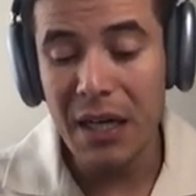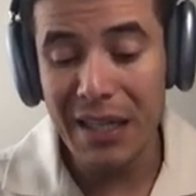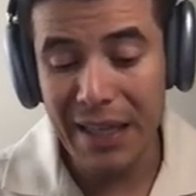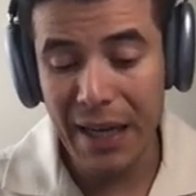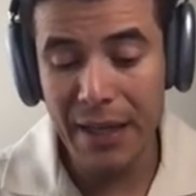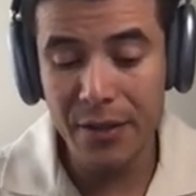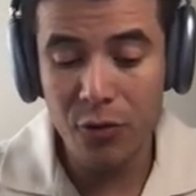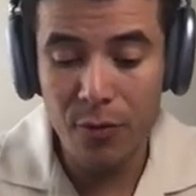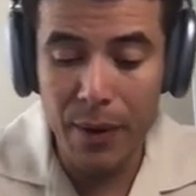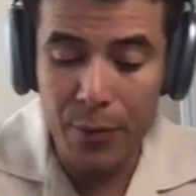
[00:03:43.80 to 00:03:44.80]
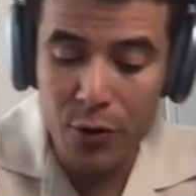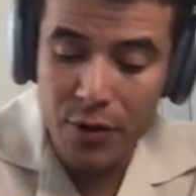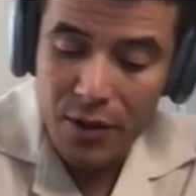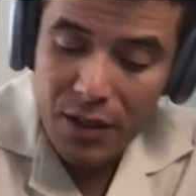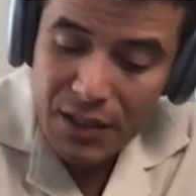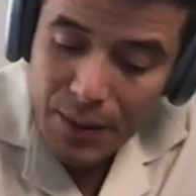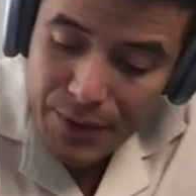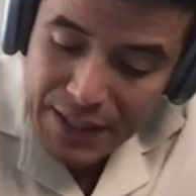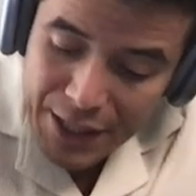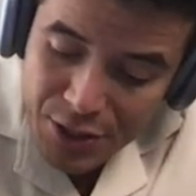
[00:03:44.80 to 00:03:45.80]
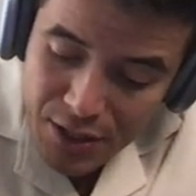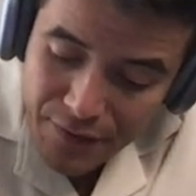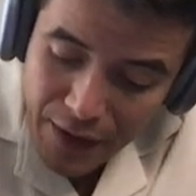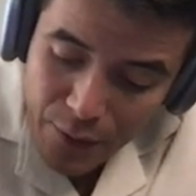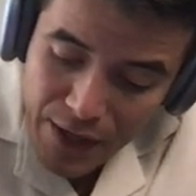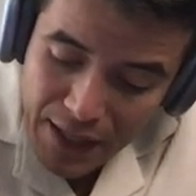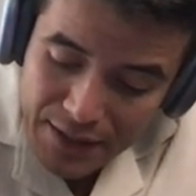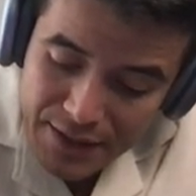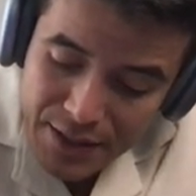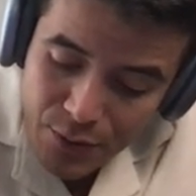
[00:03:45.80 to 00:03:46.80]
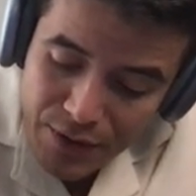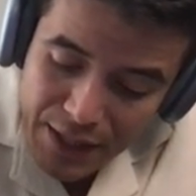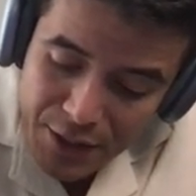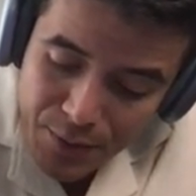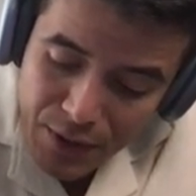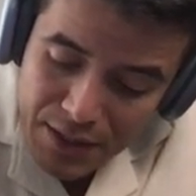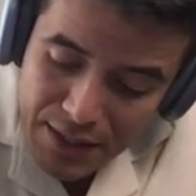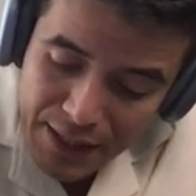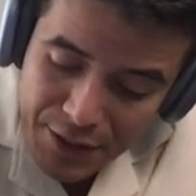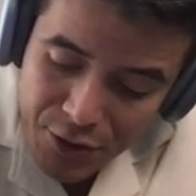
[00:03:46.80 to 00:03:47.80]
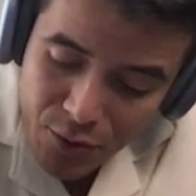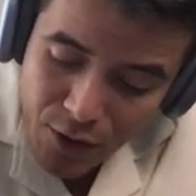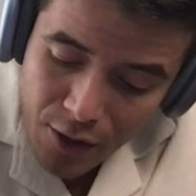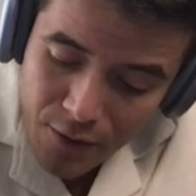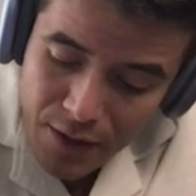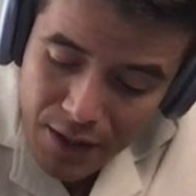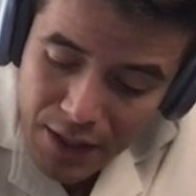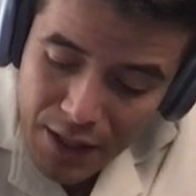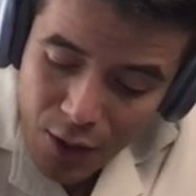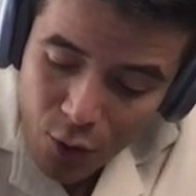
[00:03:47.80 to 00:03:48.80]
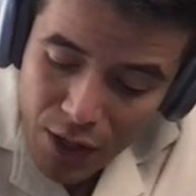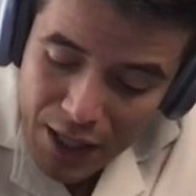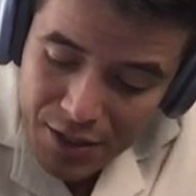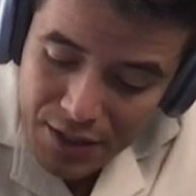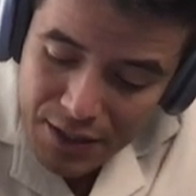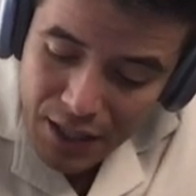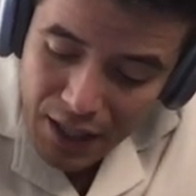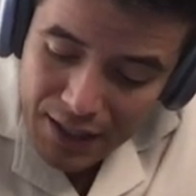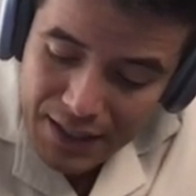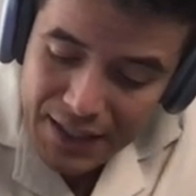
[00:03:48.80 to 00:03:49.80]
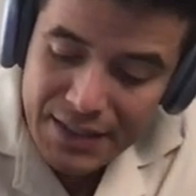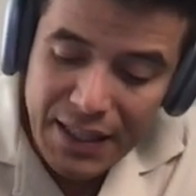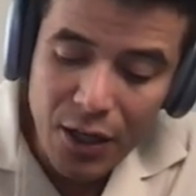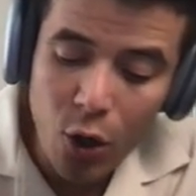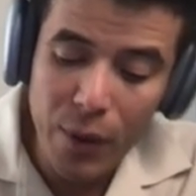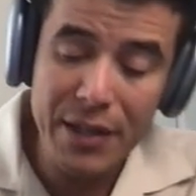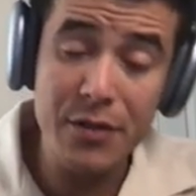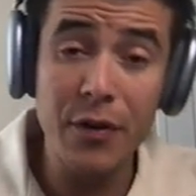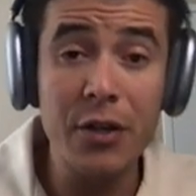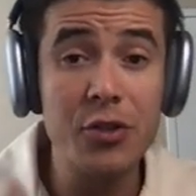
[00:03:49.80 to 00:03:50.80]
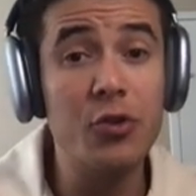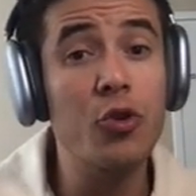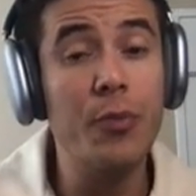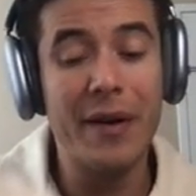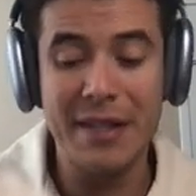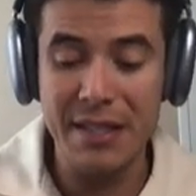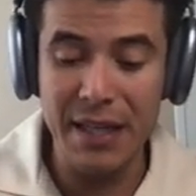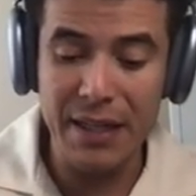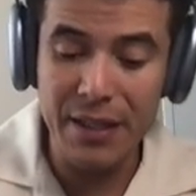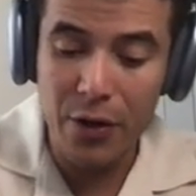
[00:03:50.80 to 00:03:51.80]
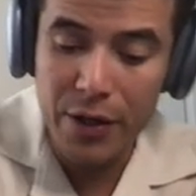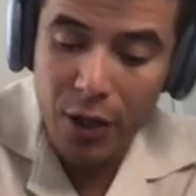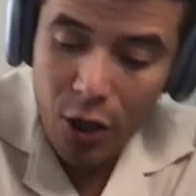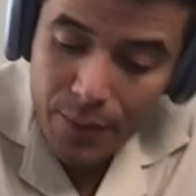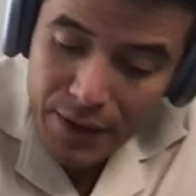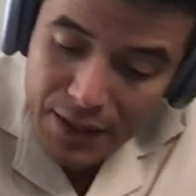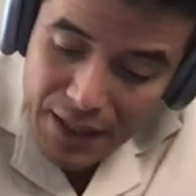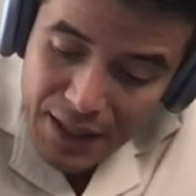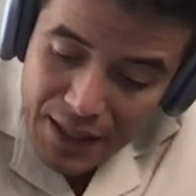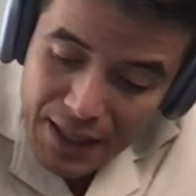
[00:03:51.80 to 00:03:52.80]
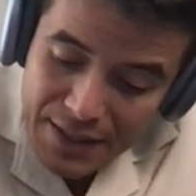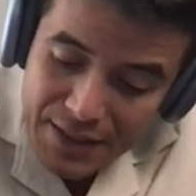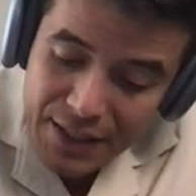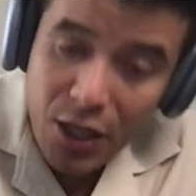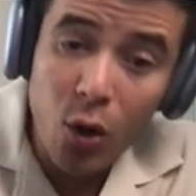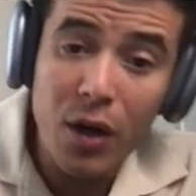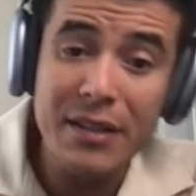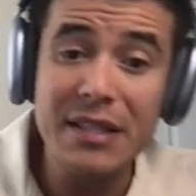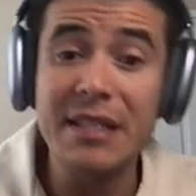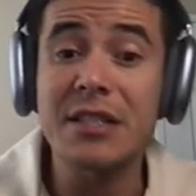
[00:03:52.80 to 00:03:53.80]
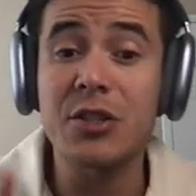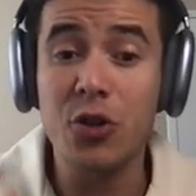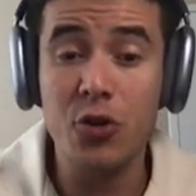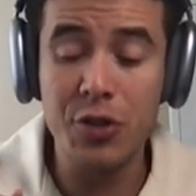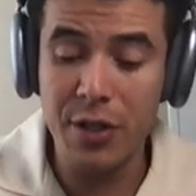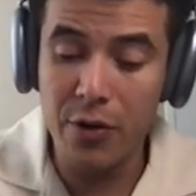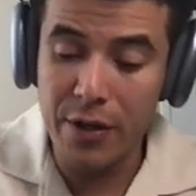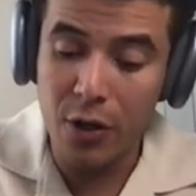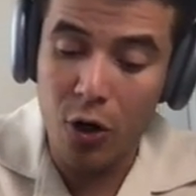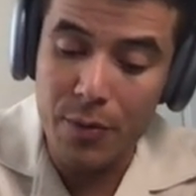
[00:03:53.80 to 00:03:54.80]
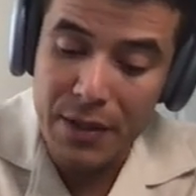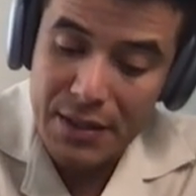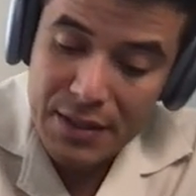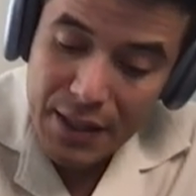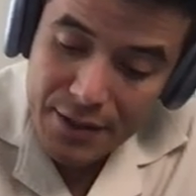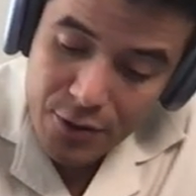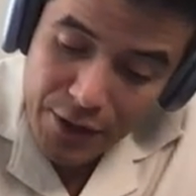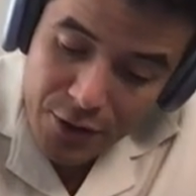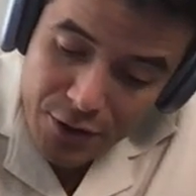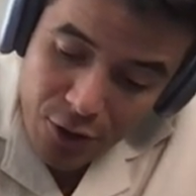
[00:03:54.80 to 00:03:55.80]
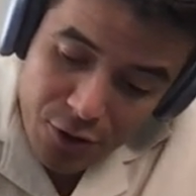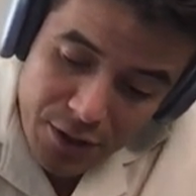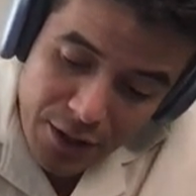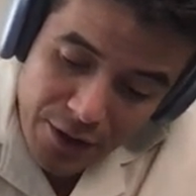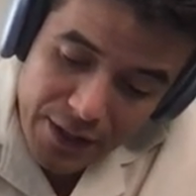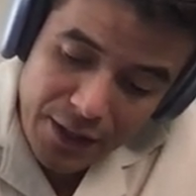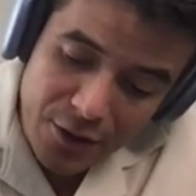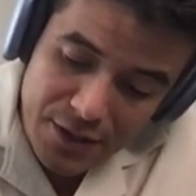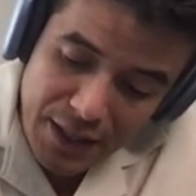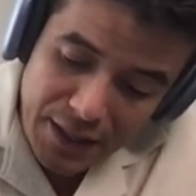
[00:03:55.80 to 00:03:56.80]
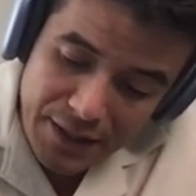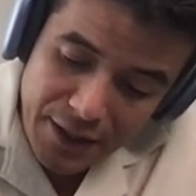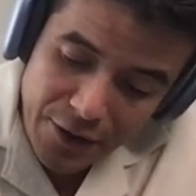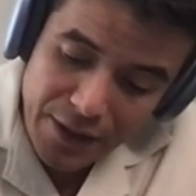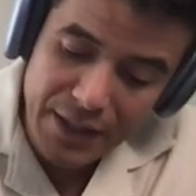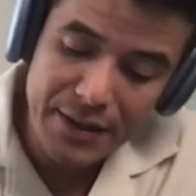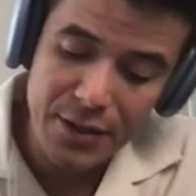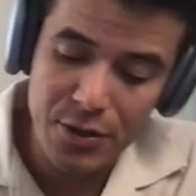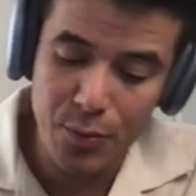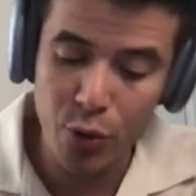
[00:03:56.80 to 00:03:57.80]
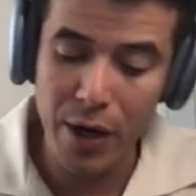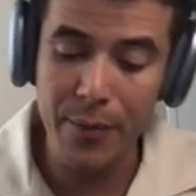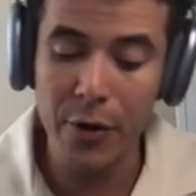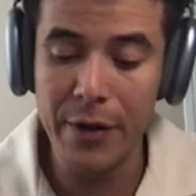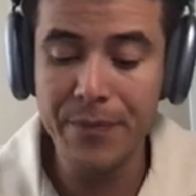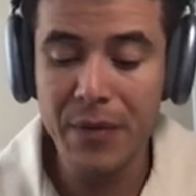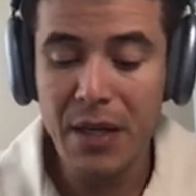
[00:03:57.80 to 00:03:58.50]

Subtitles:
Again, remember, limitation, if I reacted this with H plus and H2O, we're actually not going to get that OH functional group on the secondary carbon. It's going to go on to this tertiary carbon instead. So here's tertiary, here's secondary, and there's primary.